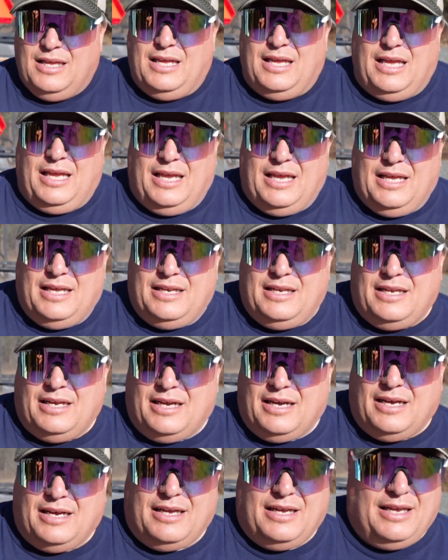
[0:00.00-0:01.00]
and
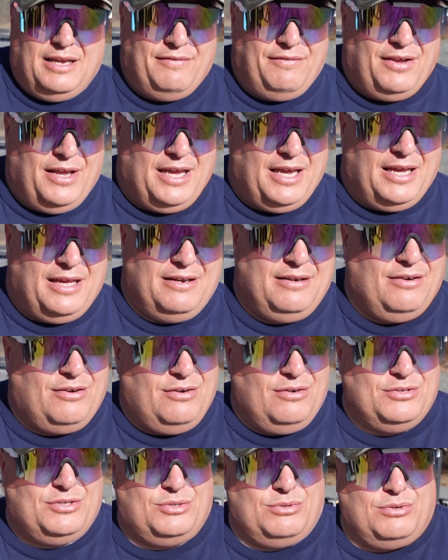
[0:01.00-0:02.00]
have had
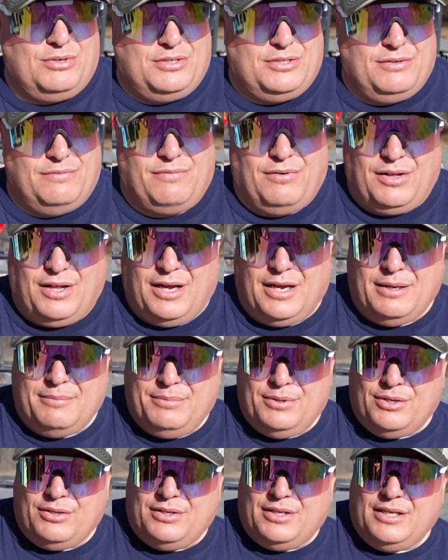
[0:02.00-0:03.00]
all sorts of
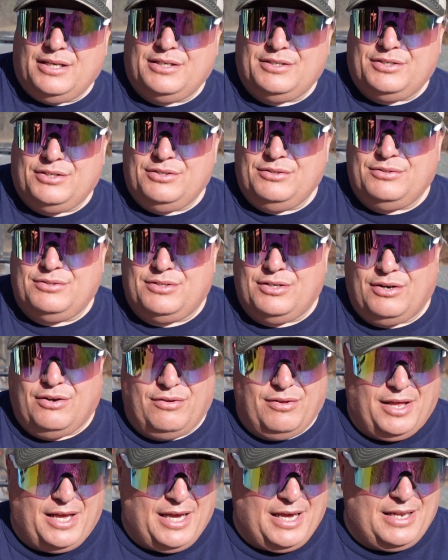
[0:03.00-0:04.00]
reliability issues and
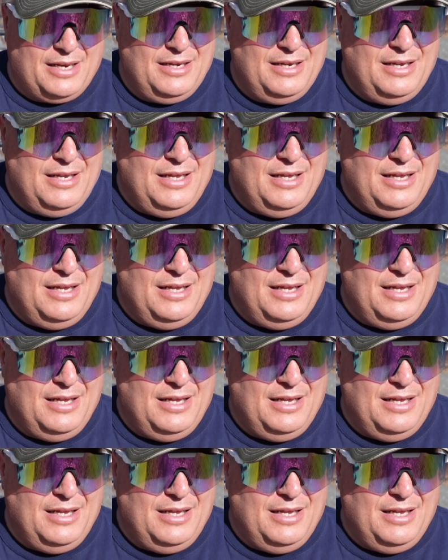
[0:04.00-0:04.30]
all that.